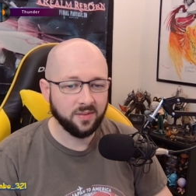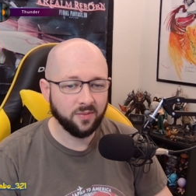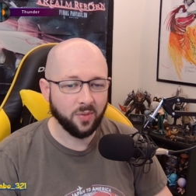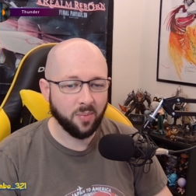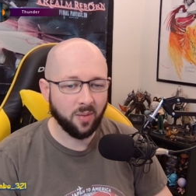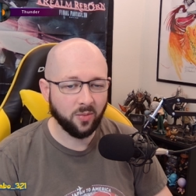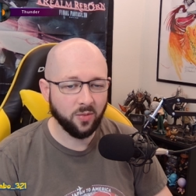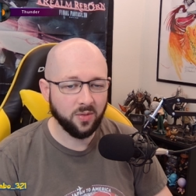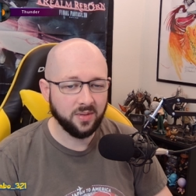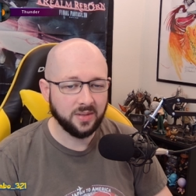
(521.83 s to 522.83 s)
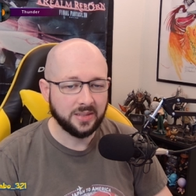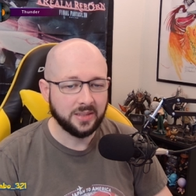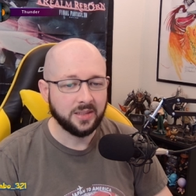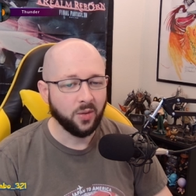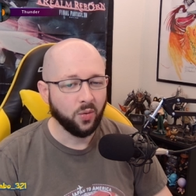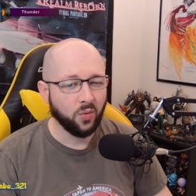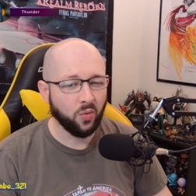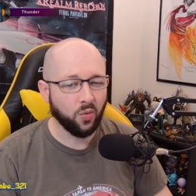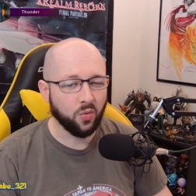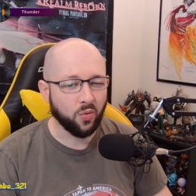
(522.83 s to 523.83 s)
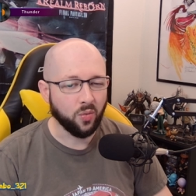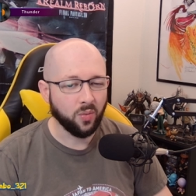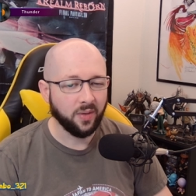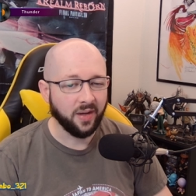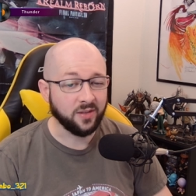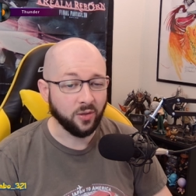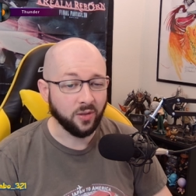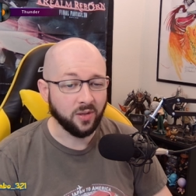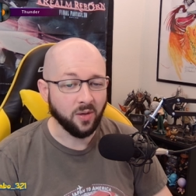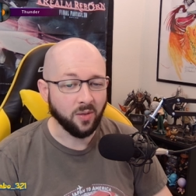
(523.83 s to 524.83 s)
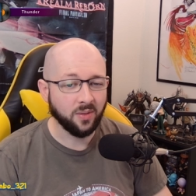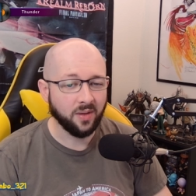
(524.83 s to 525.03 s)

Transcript: for the popcorn. Ooh, that's good though.